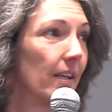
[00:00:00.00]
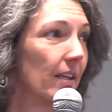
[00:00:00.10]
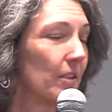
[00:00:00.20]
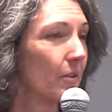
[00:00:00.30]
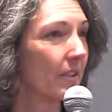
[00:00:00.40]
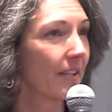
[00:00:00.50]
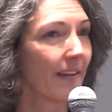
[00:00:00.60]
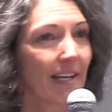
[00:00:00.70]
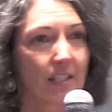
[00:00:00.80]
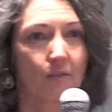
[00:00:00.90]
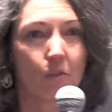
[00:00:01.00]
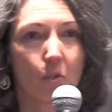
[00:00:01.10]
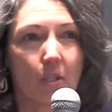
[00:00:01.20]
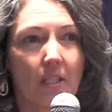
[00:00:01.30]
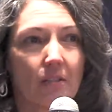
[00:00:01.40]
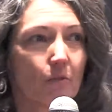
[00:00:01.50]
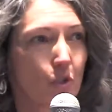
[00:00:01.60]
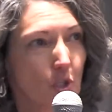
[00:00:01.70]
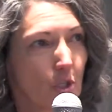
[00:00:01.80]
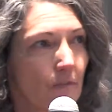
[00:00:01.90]
And you can have active duty and
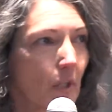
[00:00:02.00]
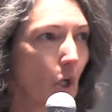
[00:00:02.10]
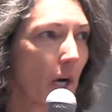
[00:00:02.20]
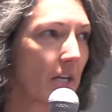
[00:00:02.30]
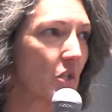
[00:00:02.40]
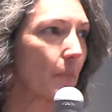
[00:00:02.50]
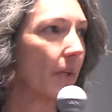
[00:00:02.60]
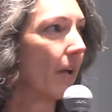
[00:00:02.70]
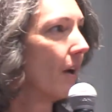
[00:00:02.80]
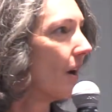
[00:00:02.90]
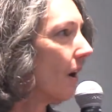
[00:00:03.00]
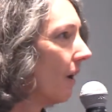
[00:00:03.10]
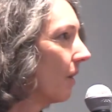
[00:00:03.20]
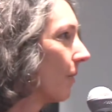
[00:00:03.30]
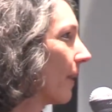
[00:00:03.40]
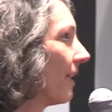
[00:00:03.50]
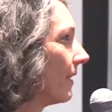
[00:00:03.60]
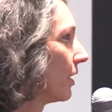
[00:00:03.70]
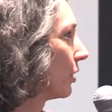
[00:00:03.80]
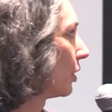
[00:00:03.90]
reserve and guardsmen all
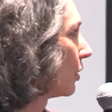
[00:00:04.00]
arriving at your